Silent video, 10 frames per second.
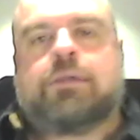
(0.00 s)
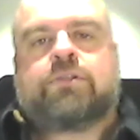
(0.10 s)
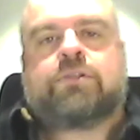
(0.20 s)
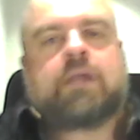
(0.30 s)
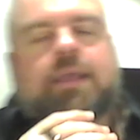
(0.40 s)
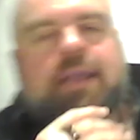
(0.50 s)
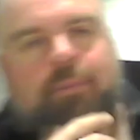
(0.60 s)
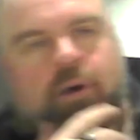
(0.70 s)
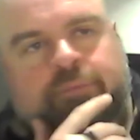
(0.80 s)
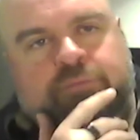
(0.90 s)
good's going to come
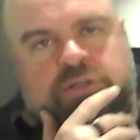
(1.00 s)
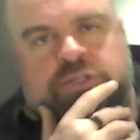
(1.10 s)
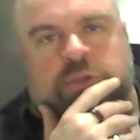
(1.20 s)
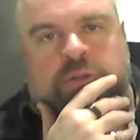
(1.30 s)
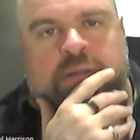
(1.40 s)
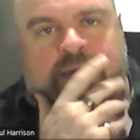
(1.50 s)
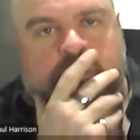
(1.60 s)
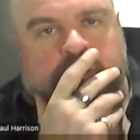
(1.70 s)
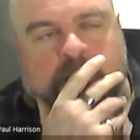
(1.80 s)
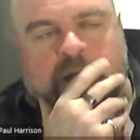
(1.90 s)
after a certain
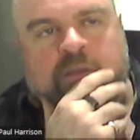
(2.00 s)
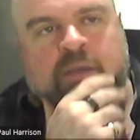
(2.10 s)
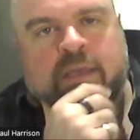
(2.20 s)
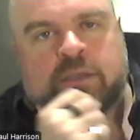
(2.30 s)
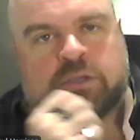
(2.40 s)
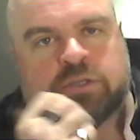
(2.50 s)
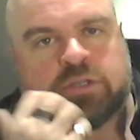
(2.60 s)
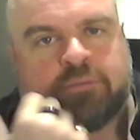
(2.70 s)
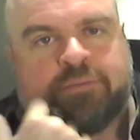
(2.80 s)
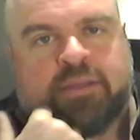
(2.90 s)
level. You
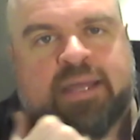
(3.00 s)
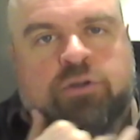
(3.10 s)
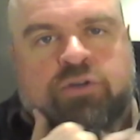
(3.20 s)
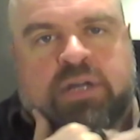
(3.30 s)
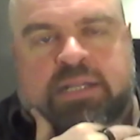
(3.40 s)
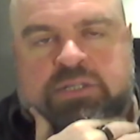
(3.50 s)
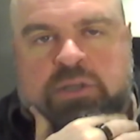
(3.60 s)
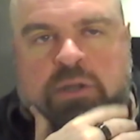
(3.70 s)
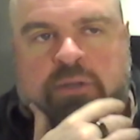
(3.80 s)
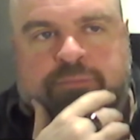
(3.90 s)
start to feel that adrenaline
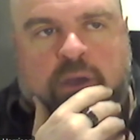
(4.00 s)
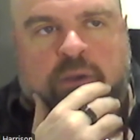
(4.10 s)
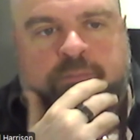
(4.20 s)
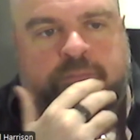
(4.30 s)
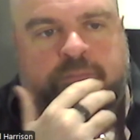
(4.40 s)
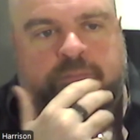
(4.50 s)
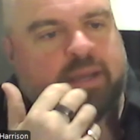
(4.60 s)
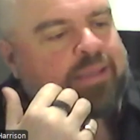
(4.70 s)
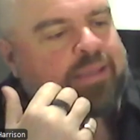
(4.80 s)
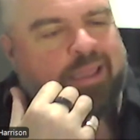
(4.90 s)
starting to flow, and I can
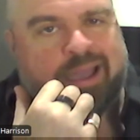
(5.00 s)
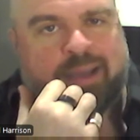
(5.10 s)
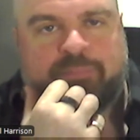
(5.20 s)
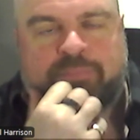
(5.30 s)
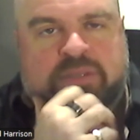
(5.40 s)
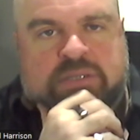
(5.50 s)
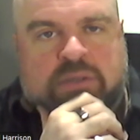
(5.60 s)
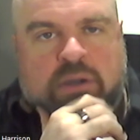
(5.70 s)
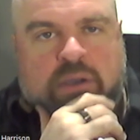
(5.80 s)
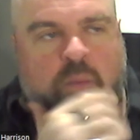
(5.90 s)
think, yeah, this is
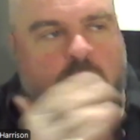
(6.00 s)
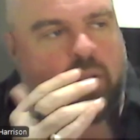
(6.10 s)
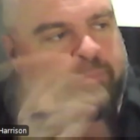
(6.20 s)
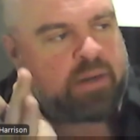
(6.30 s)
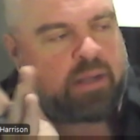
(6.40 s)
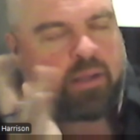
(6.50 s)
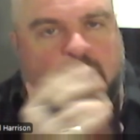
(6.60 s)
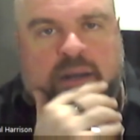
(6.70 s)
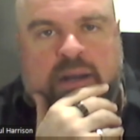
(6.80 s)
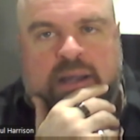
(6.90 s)
not going well, and
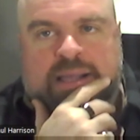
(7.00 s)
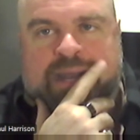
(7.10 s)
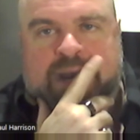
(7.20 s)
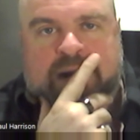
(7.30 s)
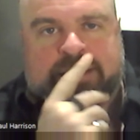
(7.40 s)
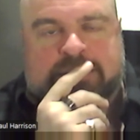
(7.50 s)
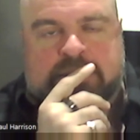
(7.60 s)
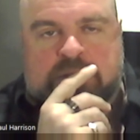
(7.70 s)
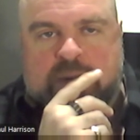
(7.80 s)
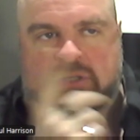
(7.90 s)
I'll get out of that
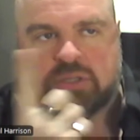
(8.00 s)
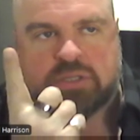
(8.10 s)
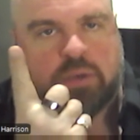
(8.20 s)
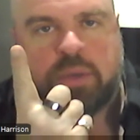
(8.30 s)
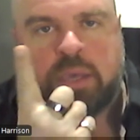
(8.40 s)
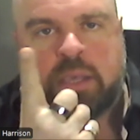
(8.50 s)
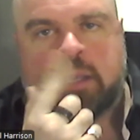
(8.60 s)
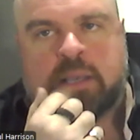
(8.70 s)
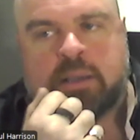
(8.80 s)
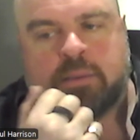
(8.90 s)
situation. So
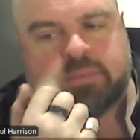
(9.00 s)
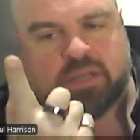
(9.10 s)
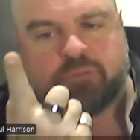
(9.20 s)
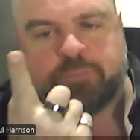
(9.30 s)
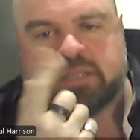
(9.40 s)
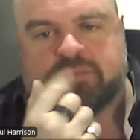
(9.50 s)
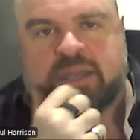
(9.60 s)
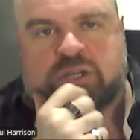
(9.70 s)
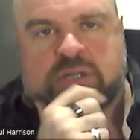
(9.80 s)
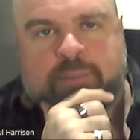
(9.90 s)

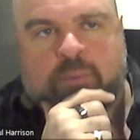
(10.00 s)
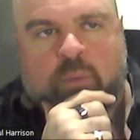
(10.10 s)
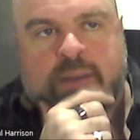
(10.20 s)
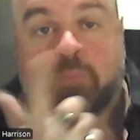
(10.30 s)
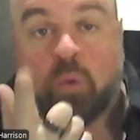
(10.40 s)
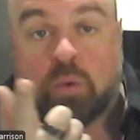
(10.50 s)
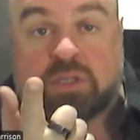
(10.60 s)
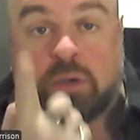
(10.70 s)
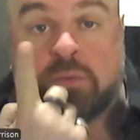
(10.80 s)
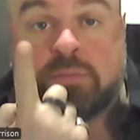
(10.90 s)
self-preservation, number one.
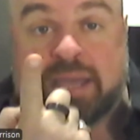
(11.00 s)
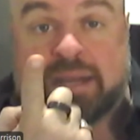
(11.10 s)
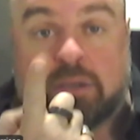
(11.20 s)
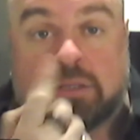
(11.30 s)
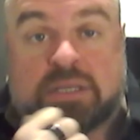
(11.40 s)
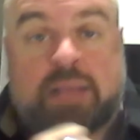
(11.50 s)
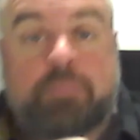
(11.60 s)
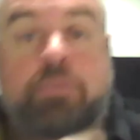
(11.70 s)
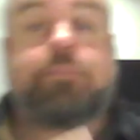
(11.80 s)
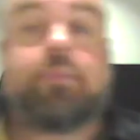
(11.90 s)
Also, getting good
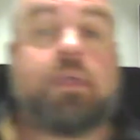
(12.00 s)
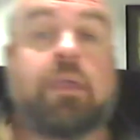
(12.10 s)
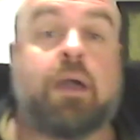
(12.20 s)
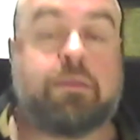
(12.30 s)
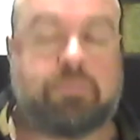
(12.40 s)
sleep. There you go.